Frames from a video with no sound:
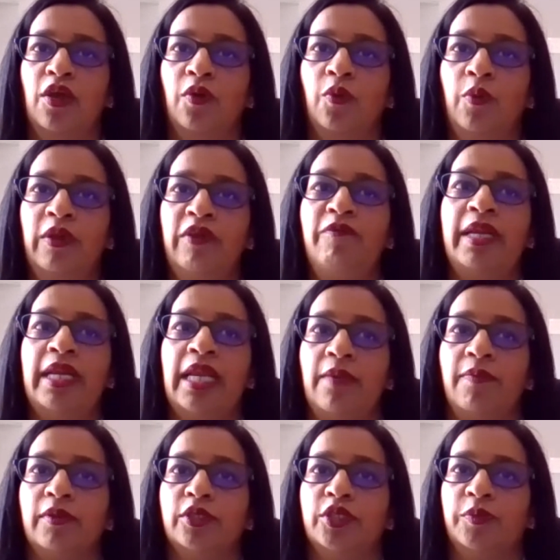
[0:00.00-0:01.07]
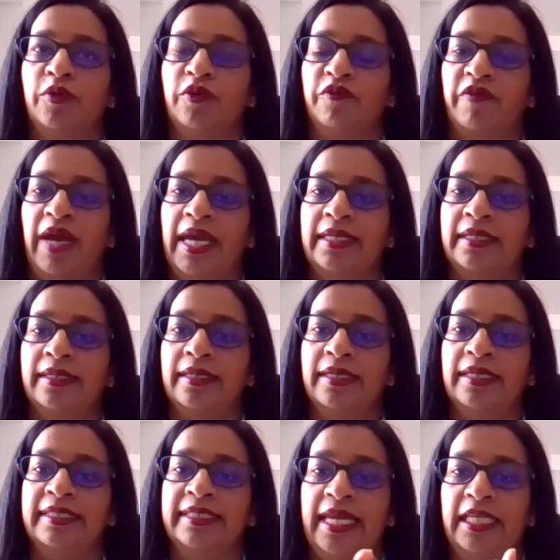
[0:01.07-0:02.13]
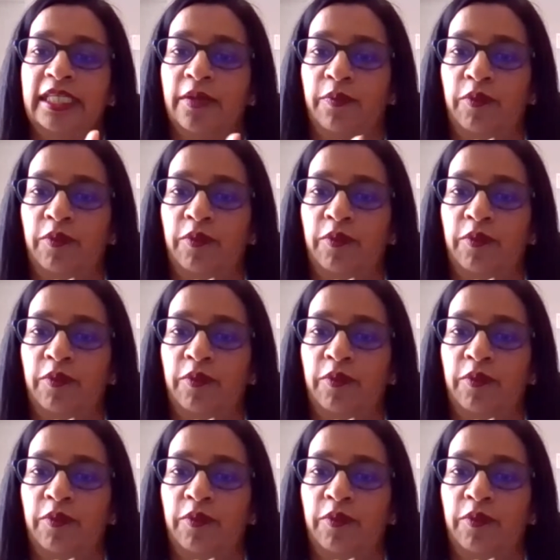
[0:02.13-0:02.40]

we've been able to provide Data